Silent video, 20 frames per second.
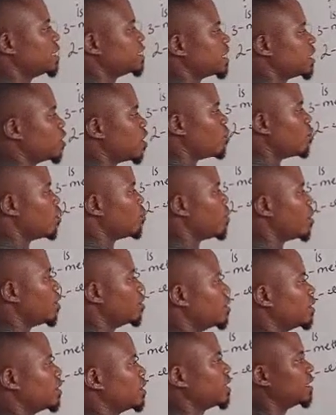a double
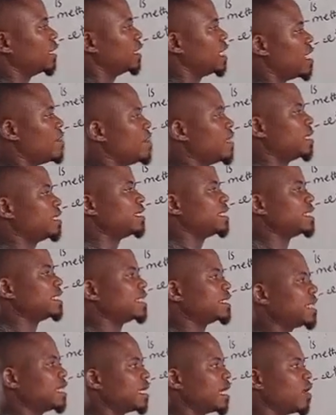bond. That means it is
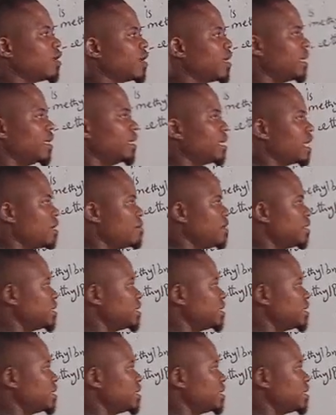an alkene. That means